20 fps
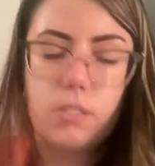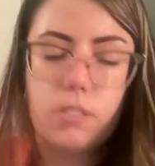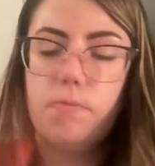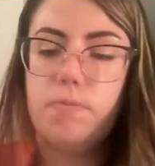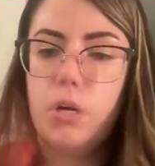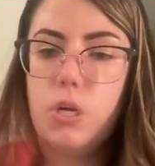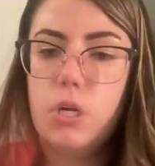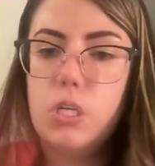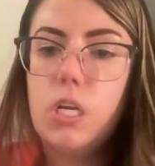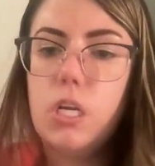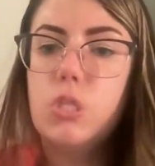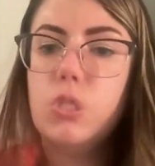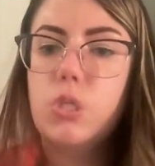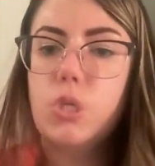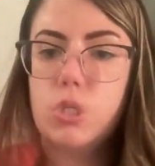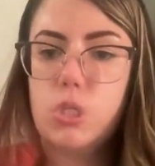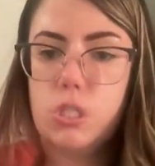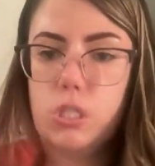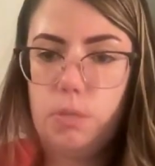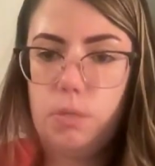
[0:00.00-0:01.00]
very
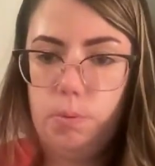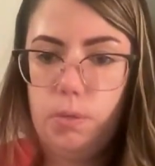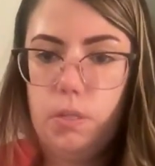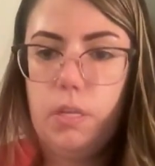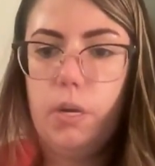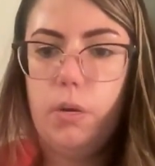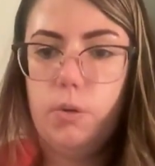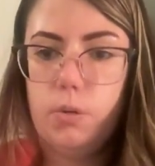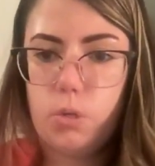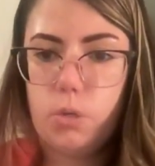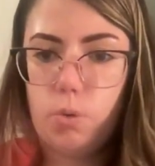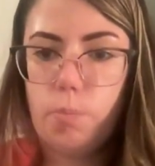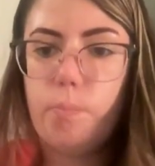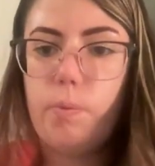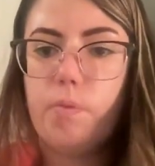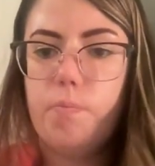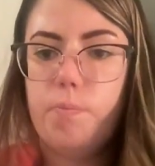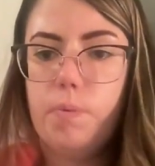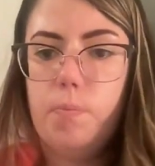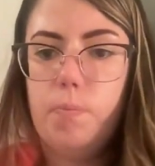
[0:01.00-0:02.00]
interdisciplinary group
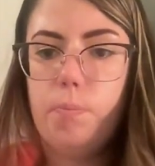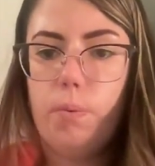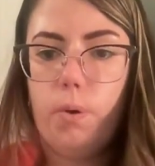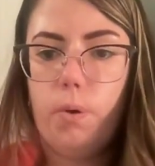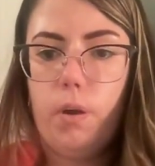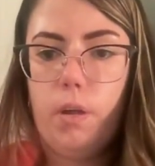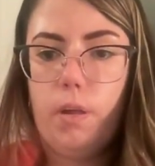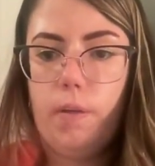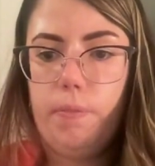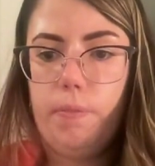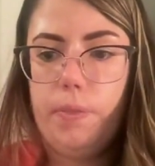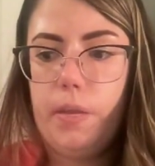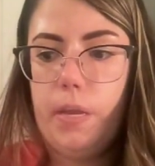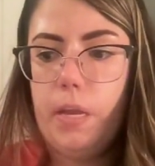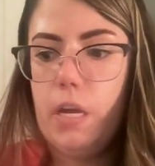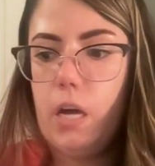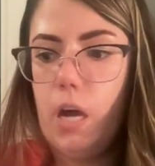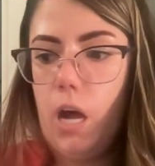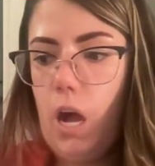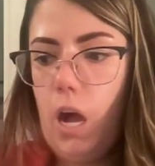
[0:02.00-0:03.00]
of people, and
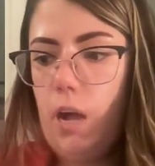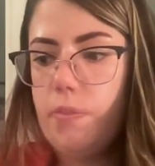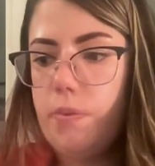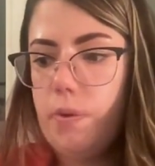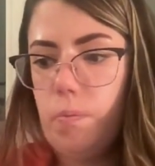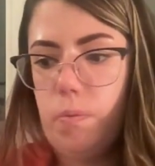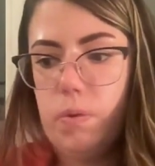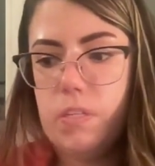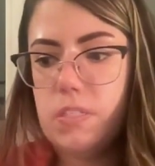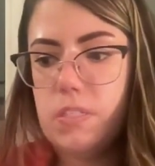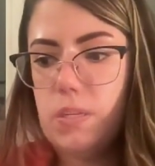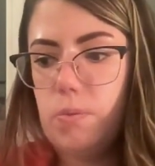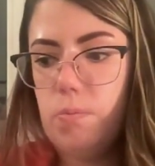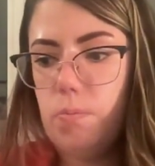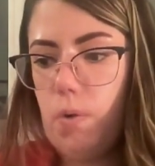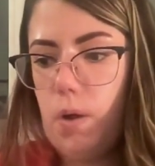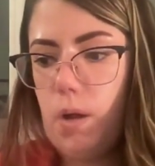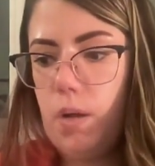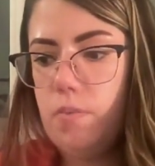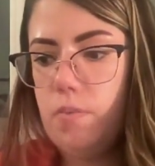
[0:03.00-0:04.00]
they are the
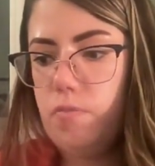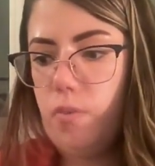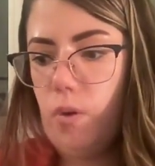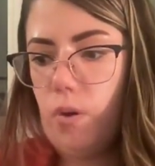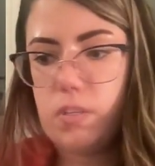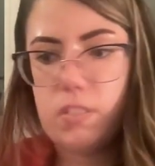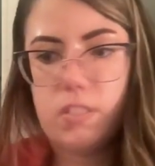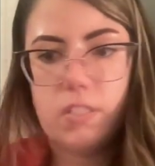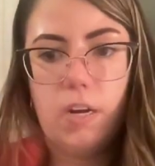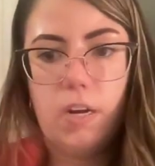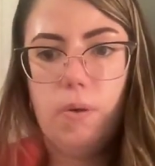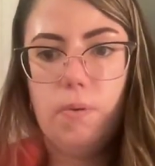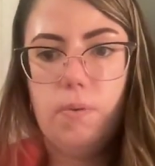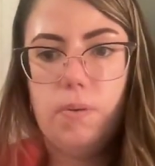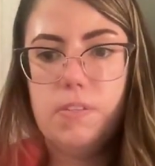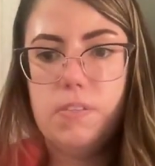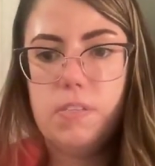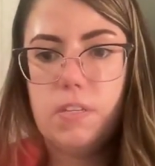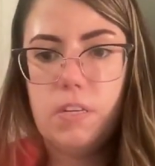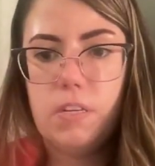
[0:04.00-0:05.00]
reason why
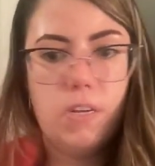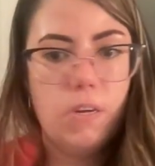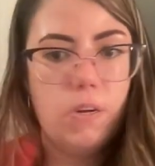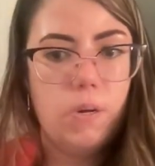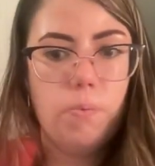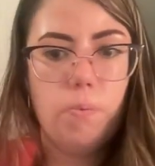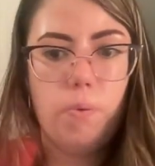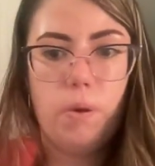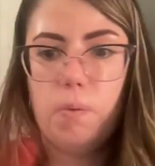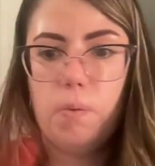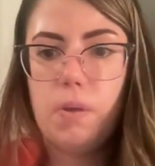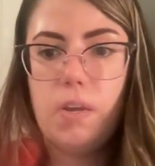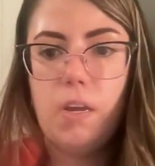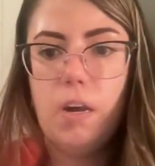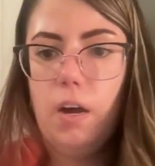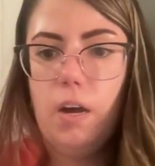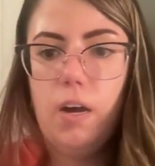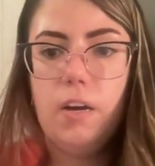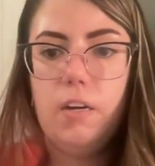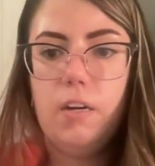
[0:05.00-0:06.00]
VoxCell is here where we
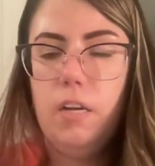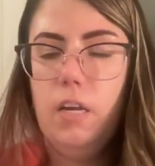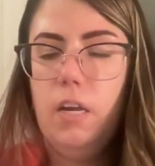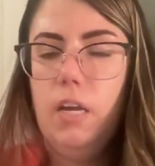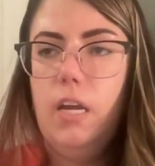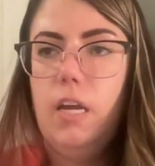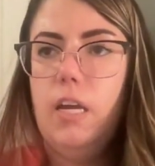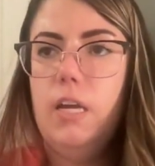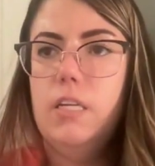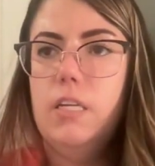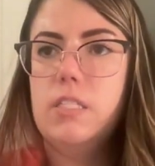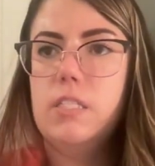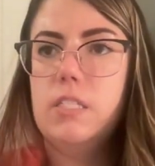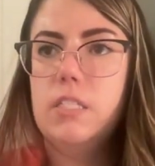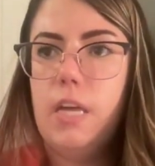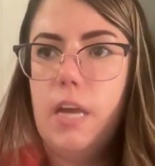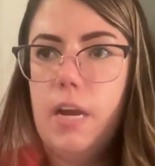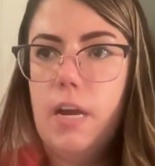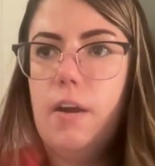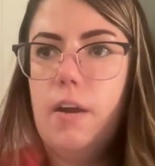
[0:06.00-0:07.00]
are. Is
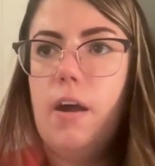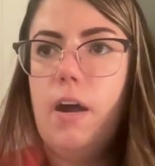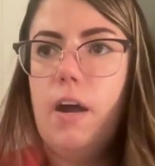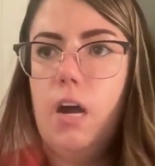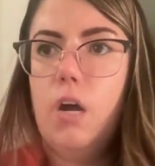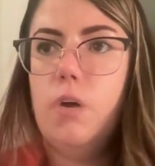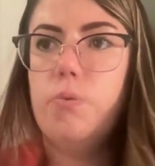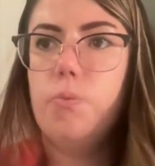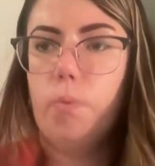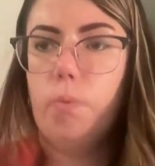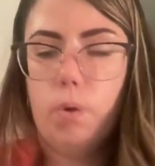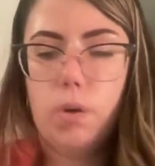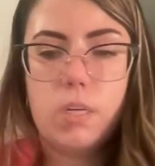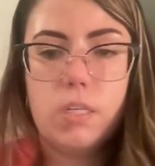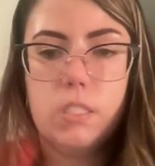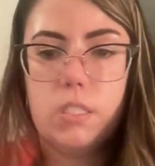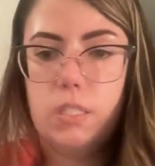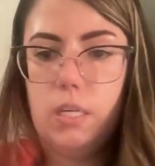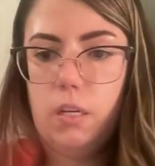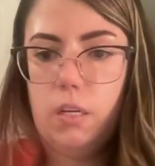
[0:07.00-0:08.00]
their hard
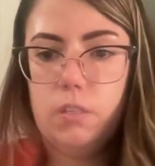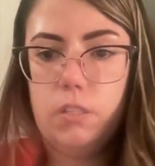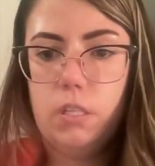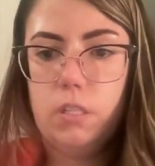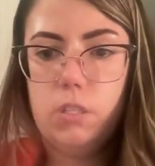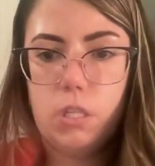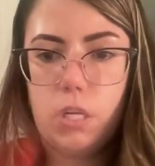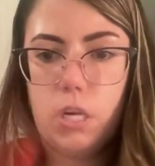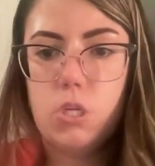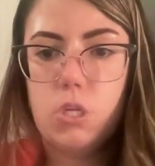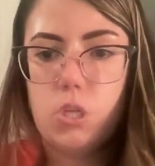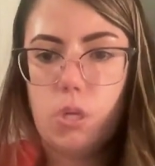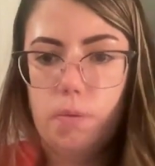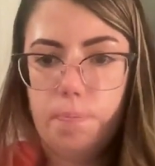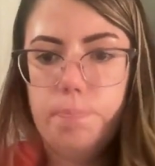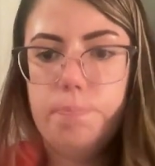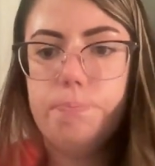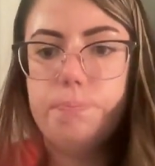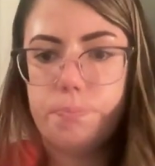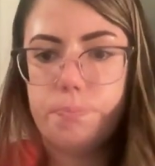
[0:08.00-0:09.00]
work, is their
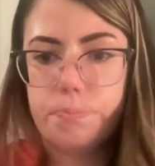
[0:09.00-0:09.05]
dedication.